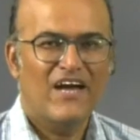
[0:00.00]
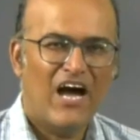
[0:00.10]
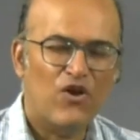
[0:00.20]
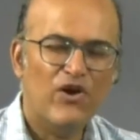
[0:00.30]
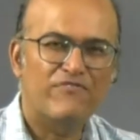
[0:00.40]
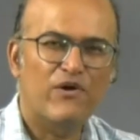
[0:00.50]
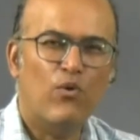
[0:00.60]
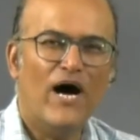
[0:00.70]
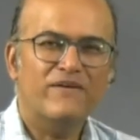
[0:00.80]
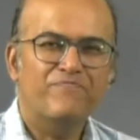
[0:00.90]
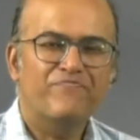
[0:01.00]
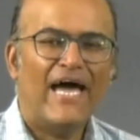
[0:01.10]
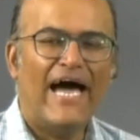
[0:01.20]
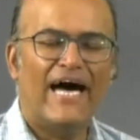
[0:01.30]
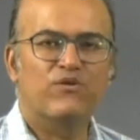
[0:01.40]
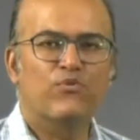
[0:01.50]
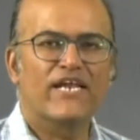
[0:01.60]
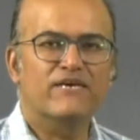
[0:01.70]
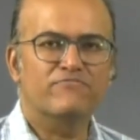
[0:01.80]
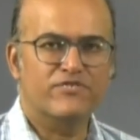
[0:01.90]
Hello everyone and
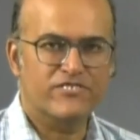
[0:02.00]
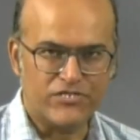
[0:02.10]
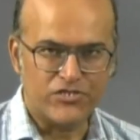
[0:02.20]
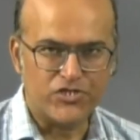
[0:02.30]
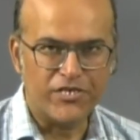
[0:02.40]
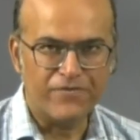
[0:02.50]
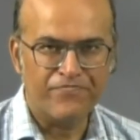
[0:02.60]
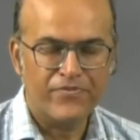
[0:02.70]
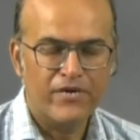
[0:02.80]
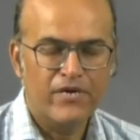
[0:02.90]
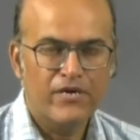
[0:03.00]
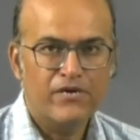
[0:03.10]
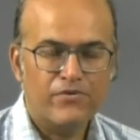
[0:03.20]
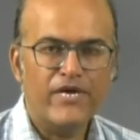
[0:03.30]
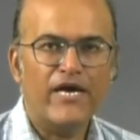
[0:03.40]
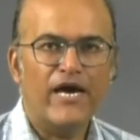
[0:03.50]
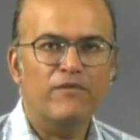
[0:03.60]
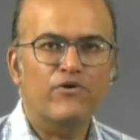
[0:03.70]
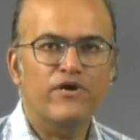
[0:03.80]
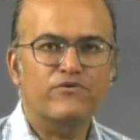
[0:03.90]
welcome to this session. Today I
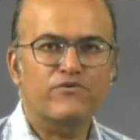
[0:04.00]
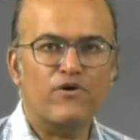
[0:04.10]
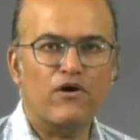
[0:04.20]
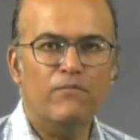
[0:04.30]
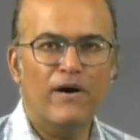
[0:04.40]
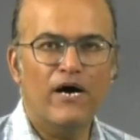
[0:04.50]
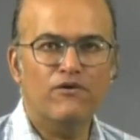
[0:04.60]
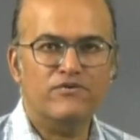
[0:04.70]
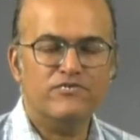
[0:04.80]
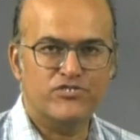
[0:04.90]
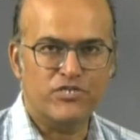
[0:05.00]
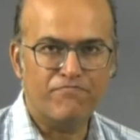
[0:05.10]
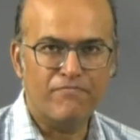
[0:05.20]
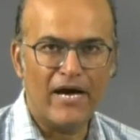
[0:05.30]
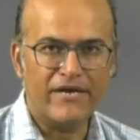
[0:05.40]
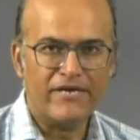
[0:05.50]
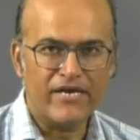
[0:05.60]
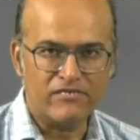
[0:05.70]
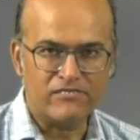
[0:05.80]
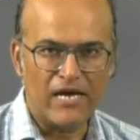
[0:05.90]
am going to talk about JIPMAT
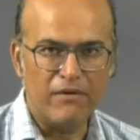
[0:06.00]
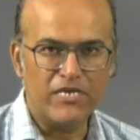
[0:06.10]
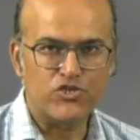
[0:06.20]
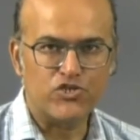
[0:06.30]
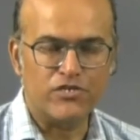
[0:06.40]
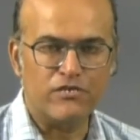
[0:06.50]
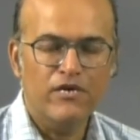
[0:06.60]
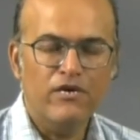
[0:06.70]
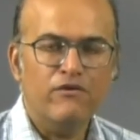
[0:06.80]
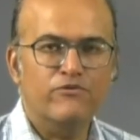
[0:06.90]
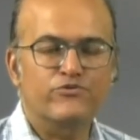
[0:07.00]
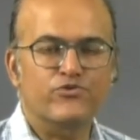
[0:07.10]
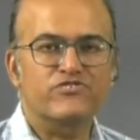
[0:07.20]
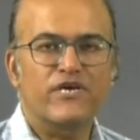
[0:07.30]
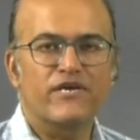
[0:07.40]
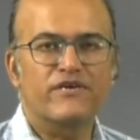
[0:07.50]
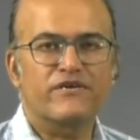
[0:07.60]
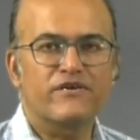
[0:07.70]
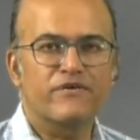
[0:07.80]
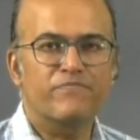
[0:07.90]
examination which was
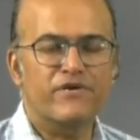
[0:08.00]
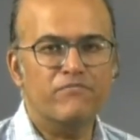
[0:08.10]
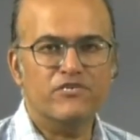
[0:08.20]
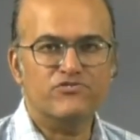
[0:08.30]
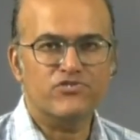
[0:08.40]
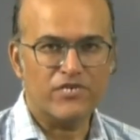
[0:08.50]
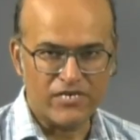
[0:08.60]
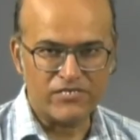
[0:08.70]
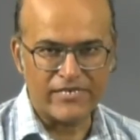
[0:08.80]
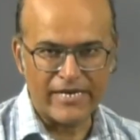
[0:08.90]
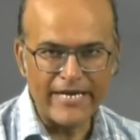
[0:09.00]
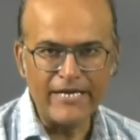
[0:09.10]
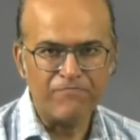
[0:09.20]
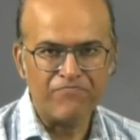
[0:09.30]
conducted pretty much recently.